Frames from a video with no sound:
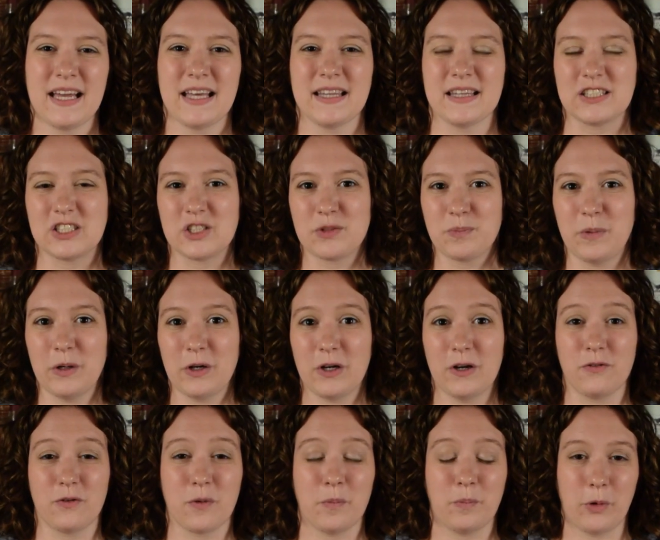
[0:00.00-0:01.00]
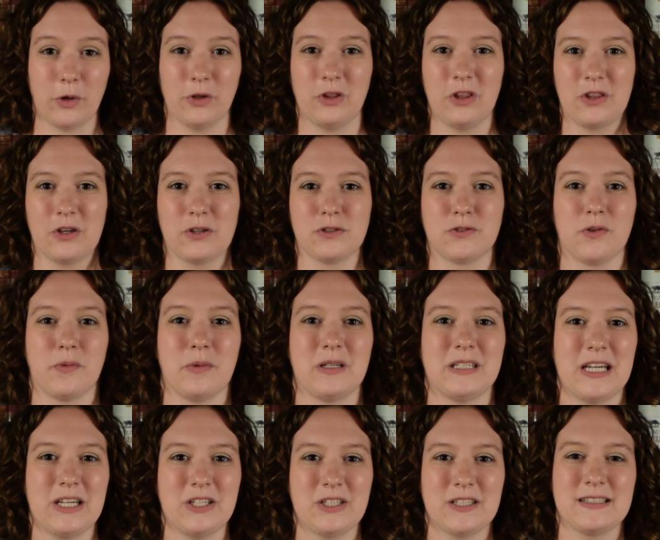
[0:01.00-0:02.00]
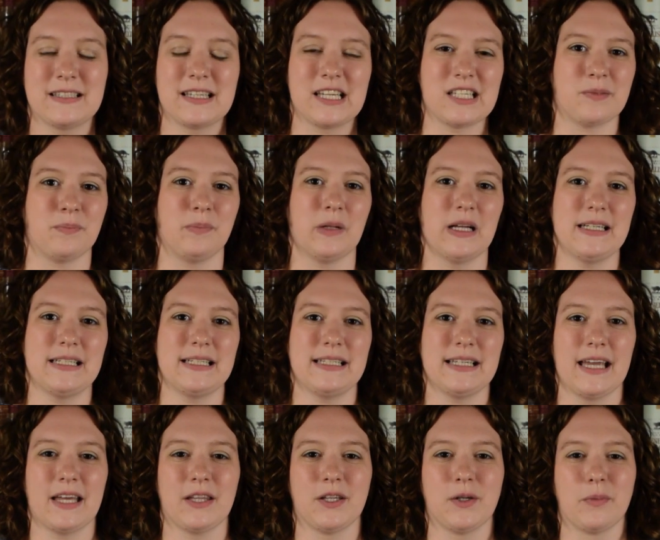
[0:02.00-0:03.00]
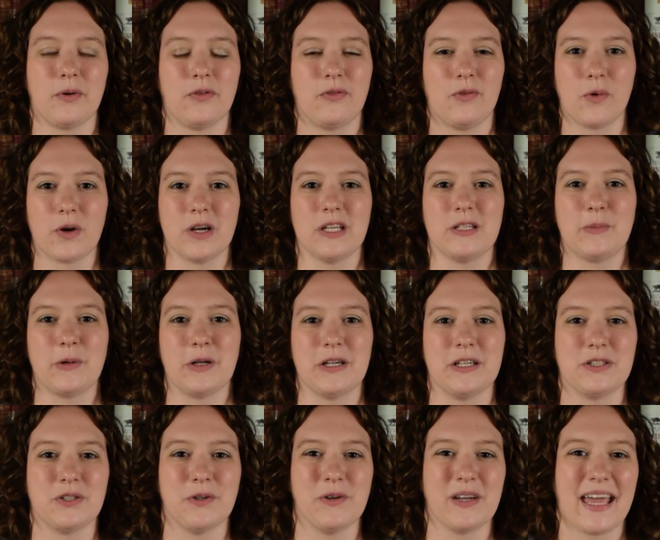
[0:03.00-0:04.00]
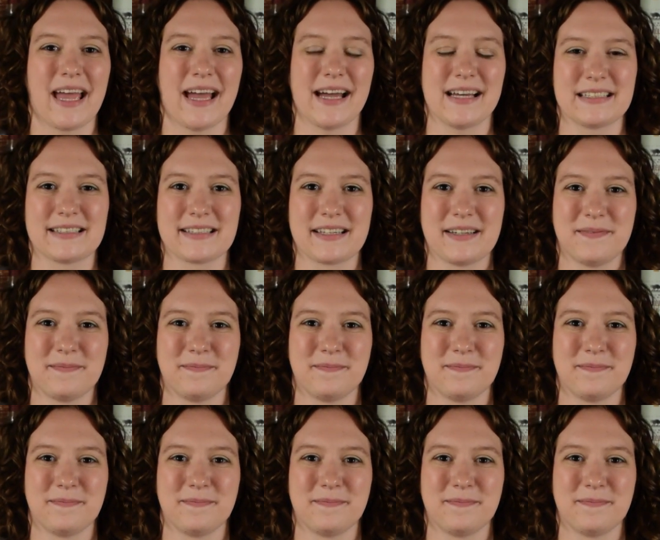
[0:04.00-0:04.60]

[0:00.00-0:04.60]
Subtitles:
The spirit from both of those fermentations is blended together before it's put into a cask.